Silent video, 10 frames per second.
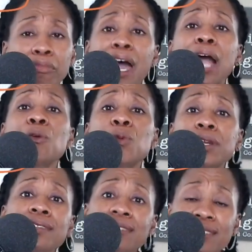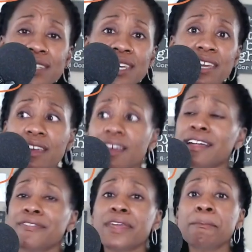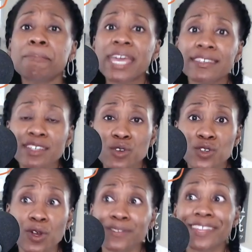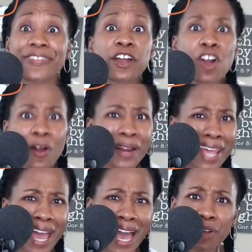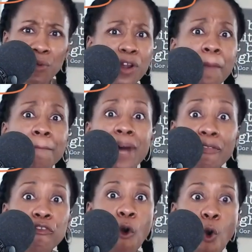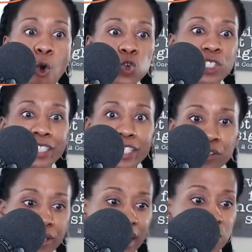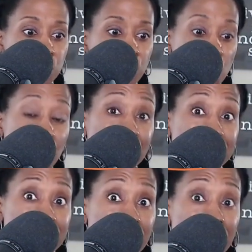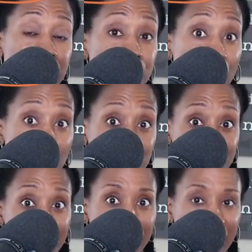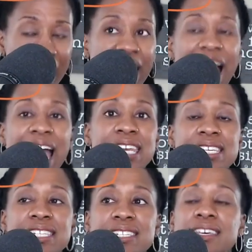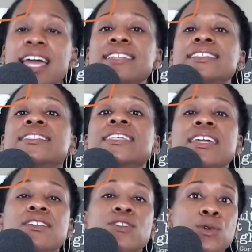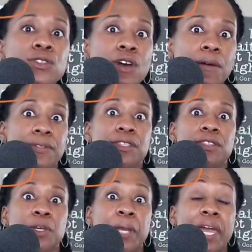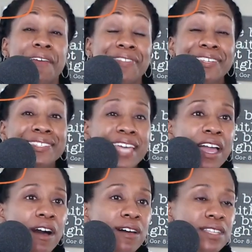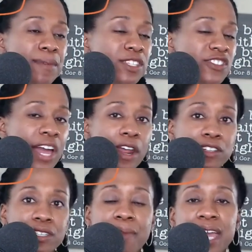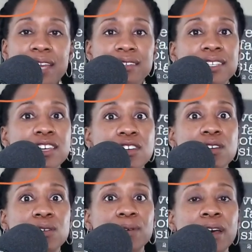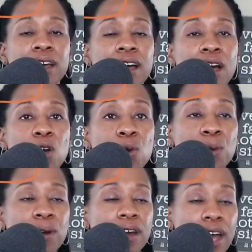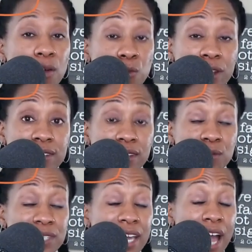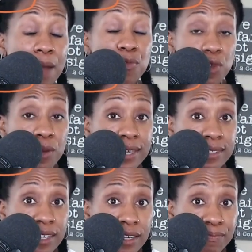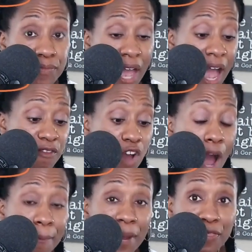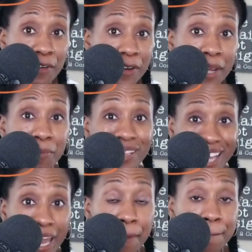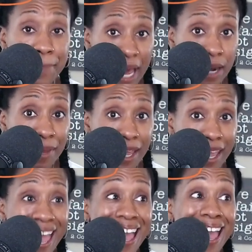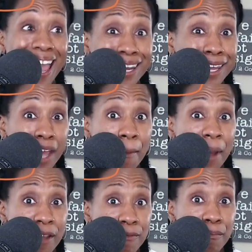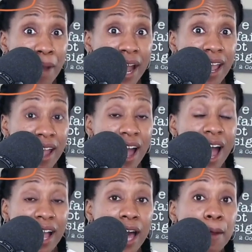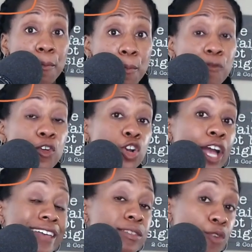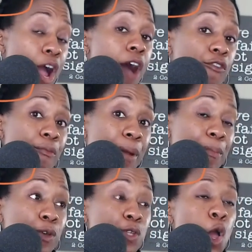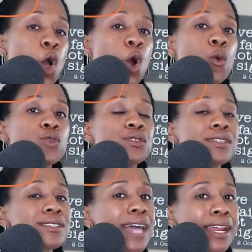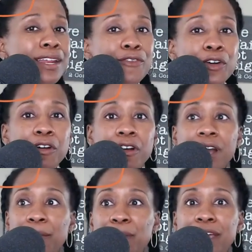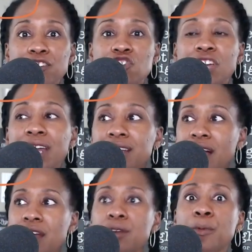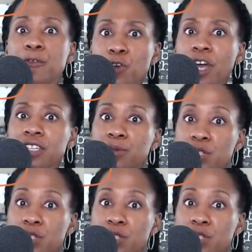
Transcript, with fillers: I wouldn't see the amazing results that they're already having. We're a month old, literally, as we record this. Tomorrow is a month, and and seeing the results that they're getting, the sales. I mean, shout out to Megan D, who who recently was like, "I'm three weeks in. I've got my 30 day plan. Bada bing, and I got my my I got a preferred customer off of my post." which was exciting for her because she hadn't gotten a preferred customer.